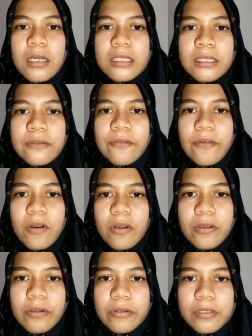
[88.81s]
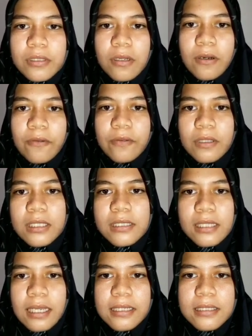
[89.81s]
the focus of
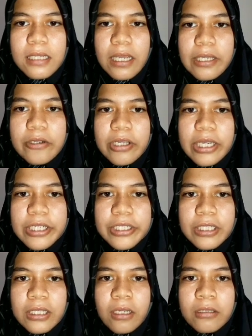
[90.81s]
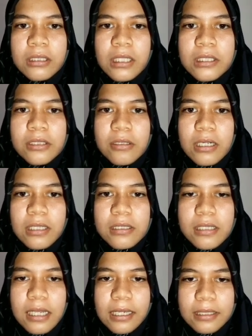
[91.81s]
science education on natural
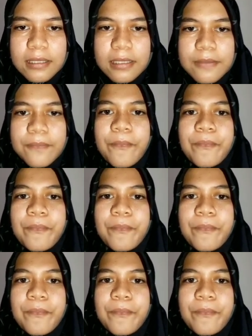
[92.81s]
science.